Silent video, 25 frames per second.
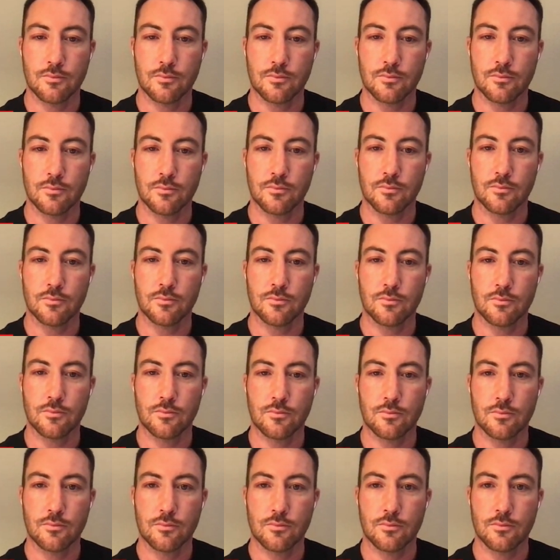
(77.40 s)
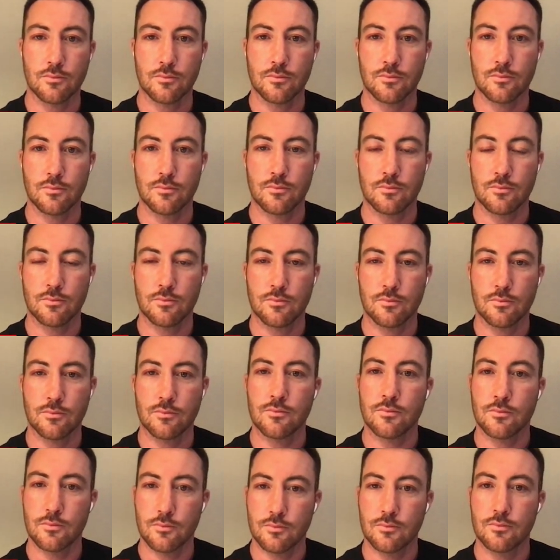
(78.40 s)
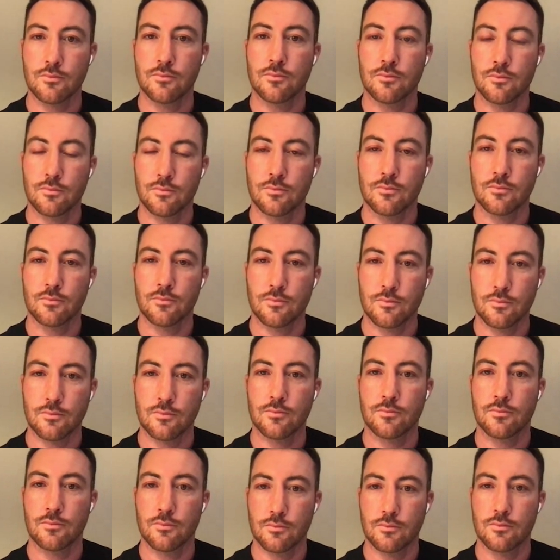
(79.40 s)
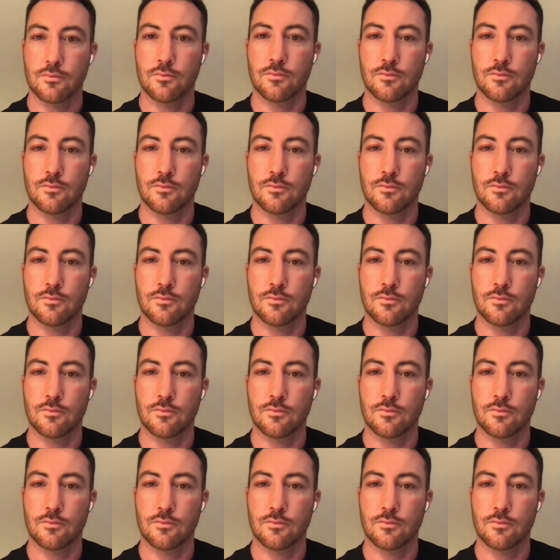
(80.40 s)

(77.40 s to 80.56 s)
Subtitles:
This person isn't speaking.